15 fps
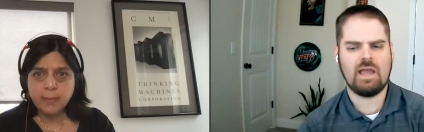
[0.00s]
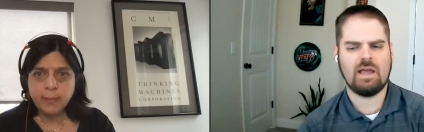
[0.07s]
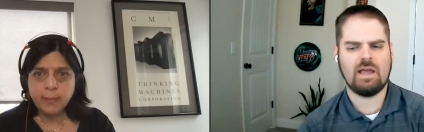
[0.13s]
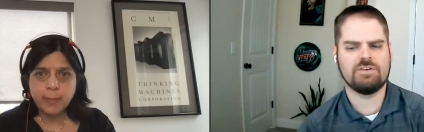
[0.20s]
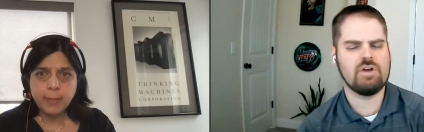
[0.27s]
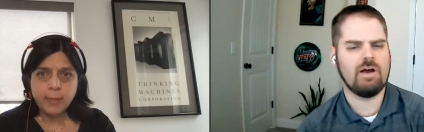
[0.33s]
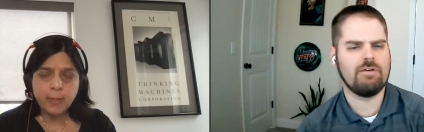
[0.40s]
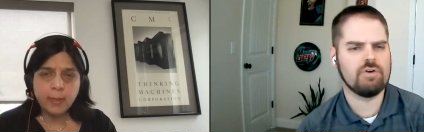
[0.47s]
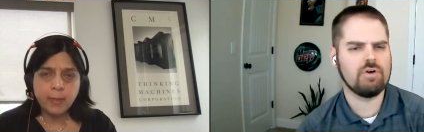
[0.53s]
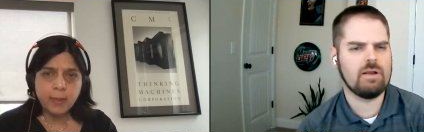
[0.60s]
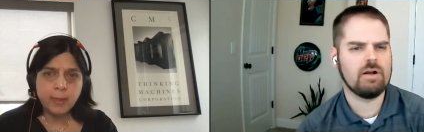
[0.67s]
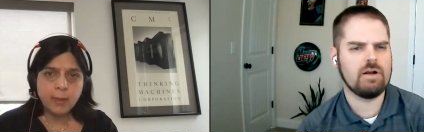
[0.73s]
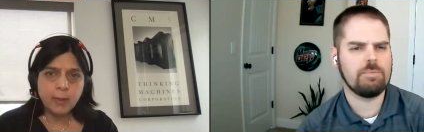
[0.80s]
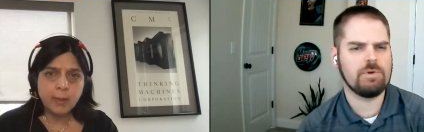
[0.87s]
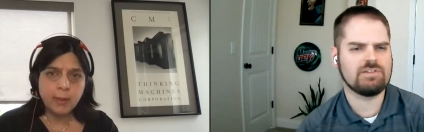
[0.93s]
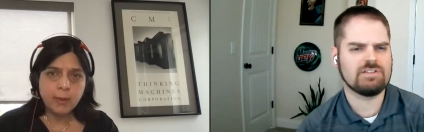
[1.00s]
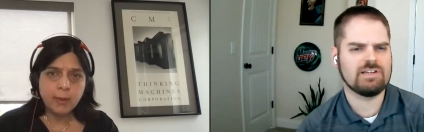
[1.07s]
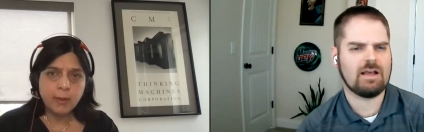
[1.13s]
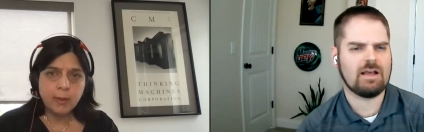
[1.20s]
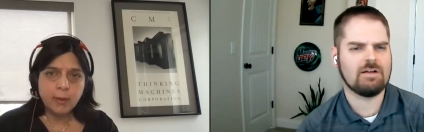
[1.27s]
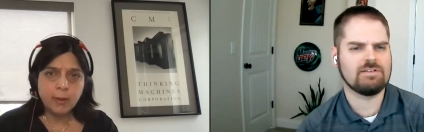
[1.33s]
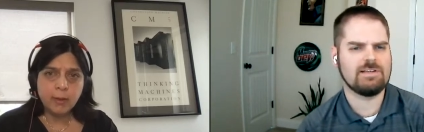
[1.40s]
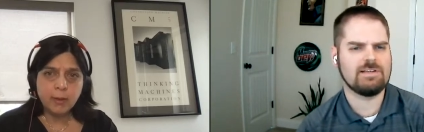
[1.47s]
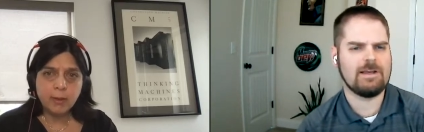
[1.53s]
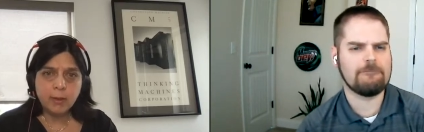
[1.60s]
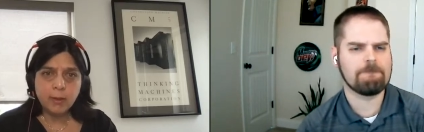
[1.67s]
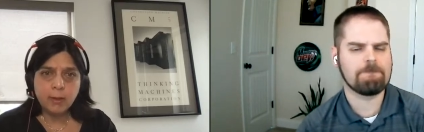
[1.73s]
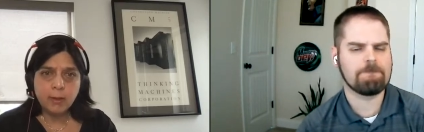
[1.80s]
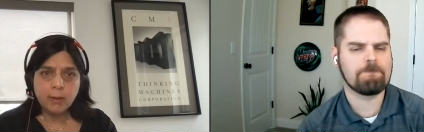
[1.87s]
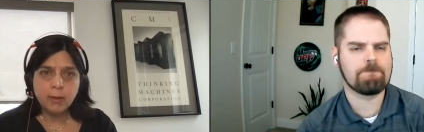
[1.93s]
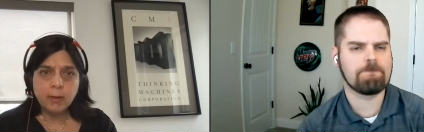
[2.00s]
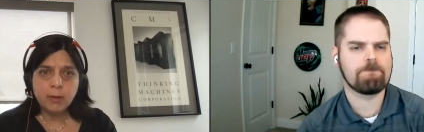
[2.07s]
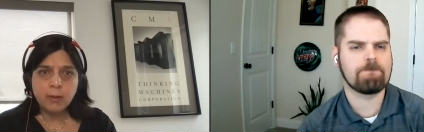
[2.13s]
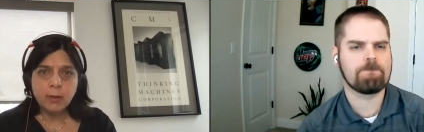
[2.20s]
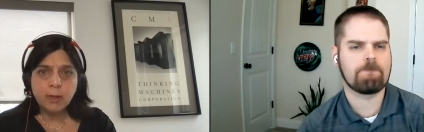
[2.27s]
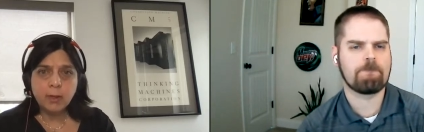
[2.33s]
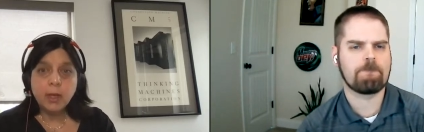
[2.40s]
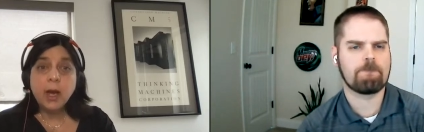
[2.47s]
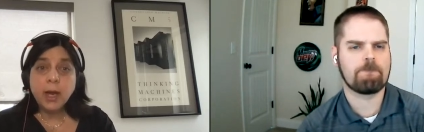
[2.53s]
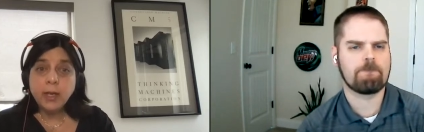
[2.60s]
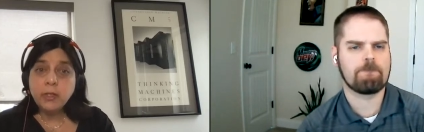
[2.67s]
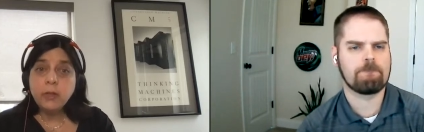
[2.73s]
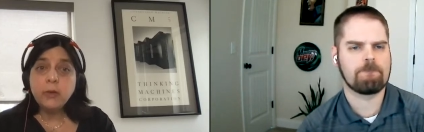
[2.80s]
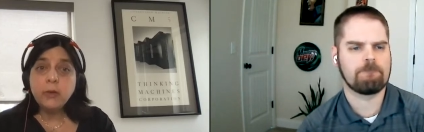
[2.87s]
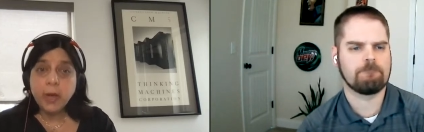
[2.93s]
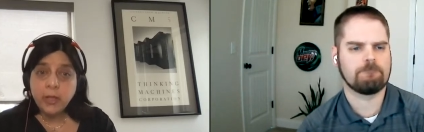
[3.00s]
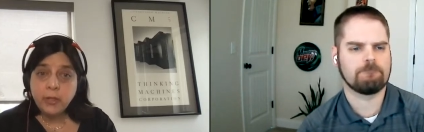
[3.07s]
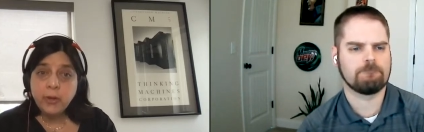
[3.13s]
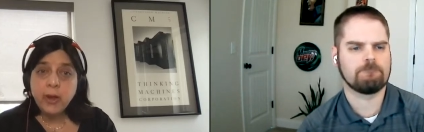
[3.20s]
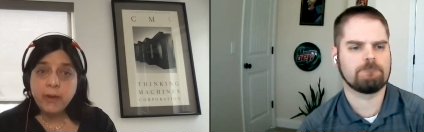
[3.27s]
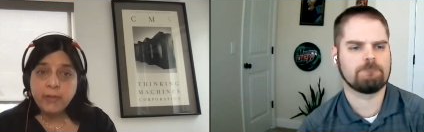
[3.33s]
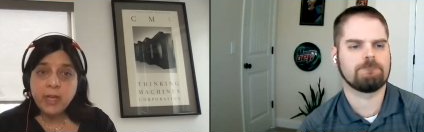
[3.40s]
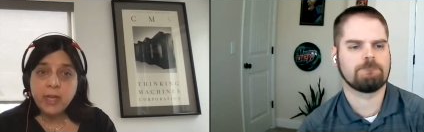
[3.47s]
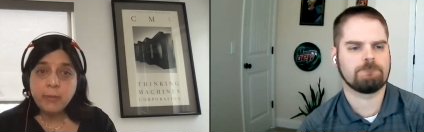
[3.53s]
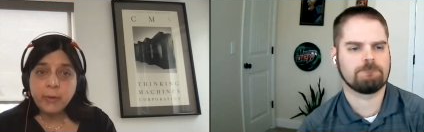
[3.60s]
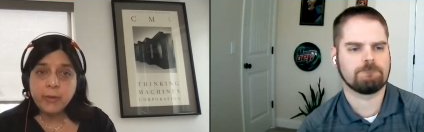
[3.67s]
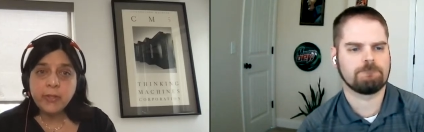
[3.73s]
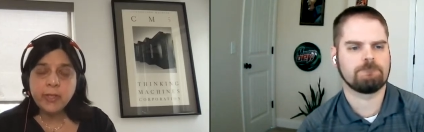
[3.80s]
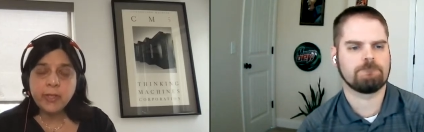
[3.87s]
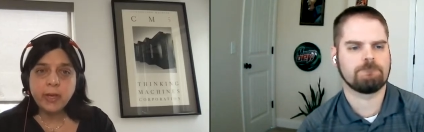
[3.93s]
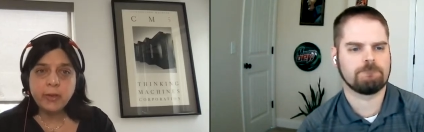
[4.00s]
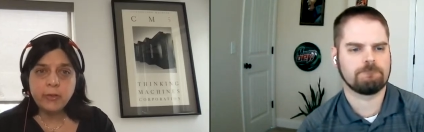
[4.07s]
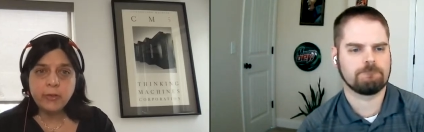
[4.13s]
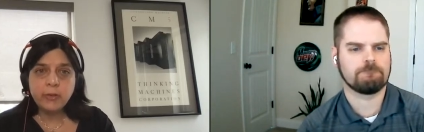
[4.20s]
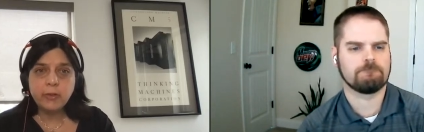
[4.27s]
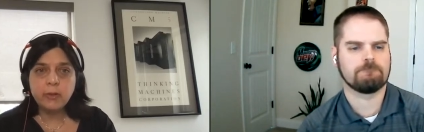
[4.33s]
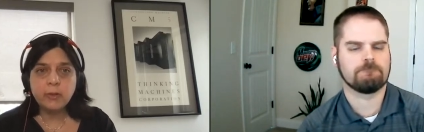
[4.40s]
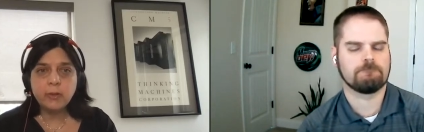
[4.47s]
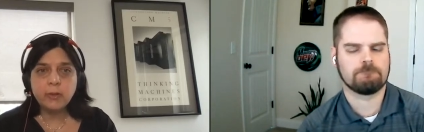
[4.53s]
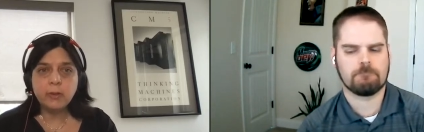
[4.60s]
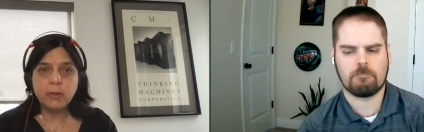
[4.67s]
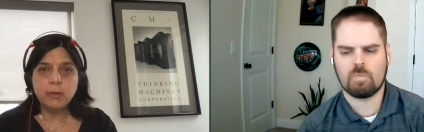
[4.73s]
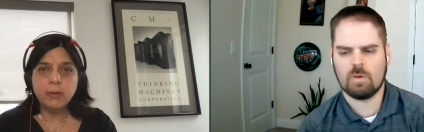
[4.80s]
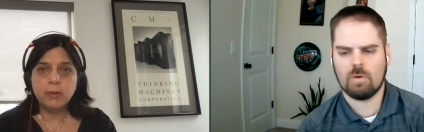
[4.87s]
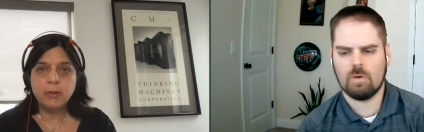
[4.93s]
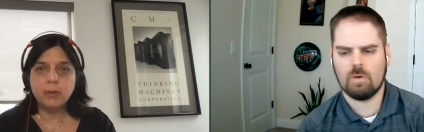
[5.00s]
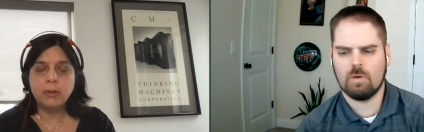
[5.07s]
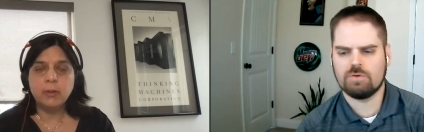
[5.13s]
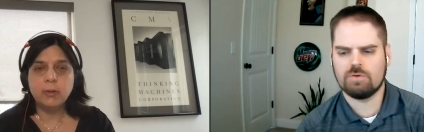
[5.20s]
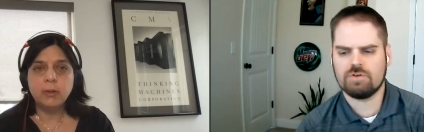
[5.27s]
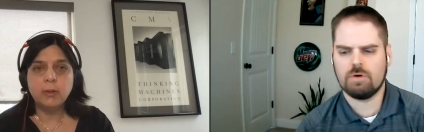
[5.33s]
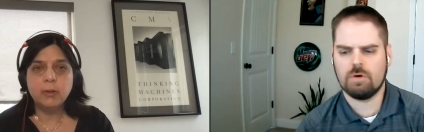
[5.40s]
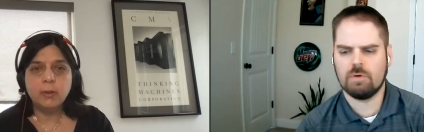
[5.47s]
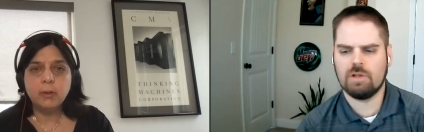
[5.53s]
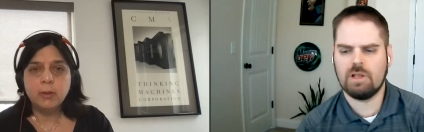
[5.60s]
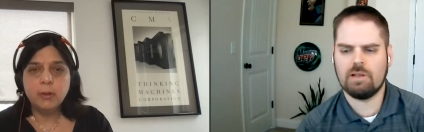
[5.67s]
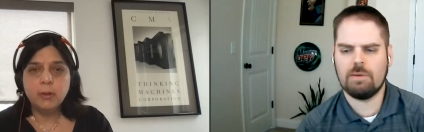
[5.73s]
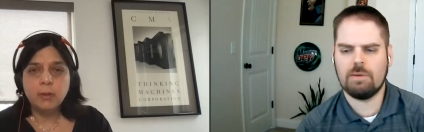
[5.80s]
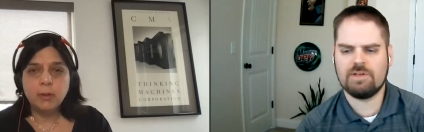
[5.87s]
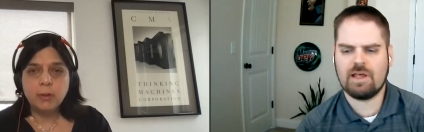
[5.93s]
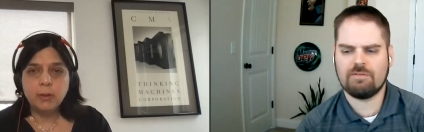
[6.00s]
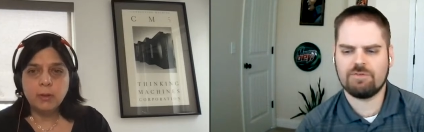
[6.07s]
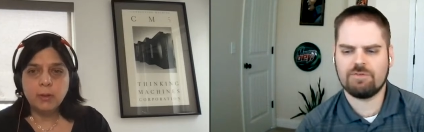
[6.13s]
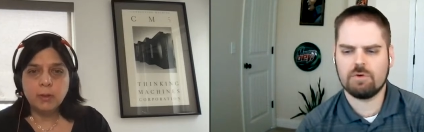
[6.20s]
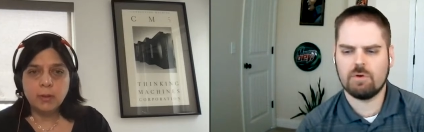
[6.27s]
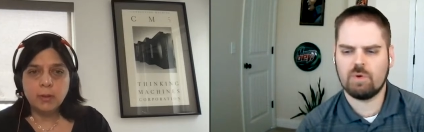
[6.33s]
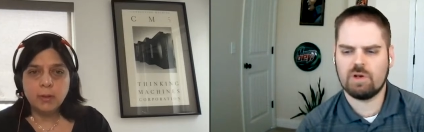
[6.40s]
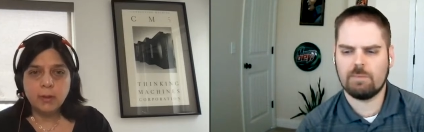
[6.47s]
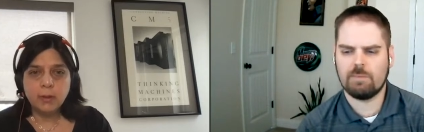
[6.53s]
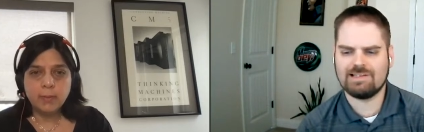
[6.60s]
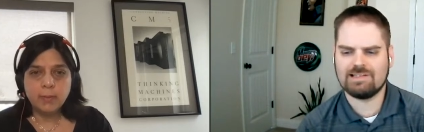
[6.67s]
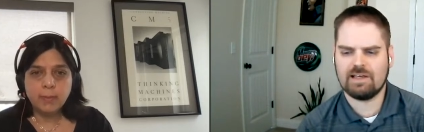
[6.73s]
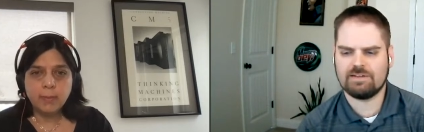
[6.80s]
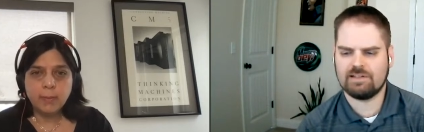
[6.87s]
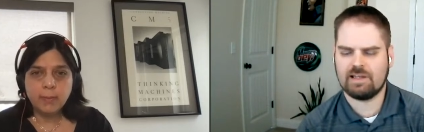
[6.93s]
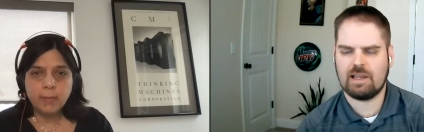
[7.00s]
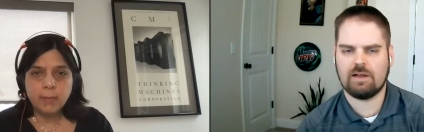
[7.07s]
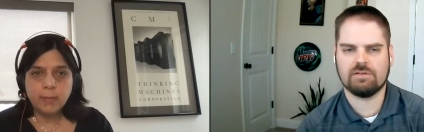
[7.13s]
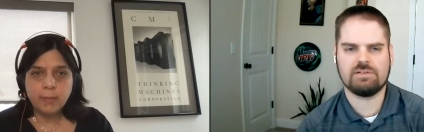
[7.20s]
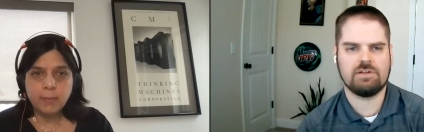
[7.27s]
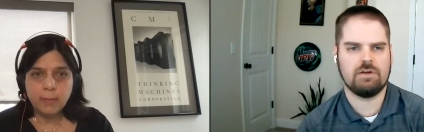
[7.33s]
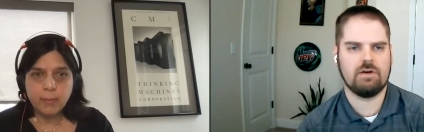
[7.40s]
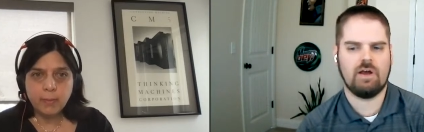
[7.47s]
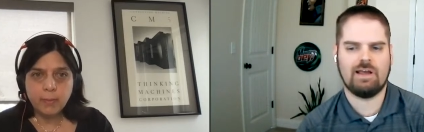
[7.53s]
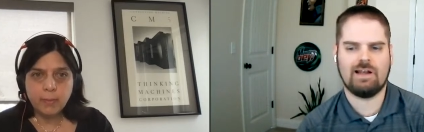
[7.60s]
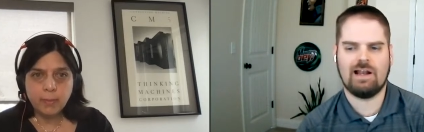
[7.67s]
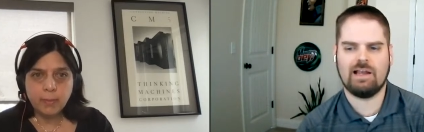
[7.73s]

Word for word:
Speaker 1: Yeah, do you have your AWS account today?
Speaker 2: I do have an AWS account.
Speaker 1: Sure, well, let me dive through in one of my test accounts here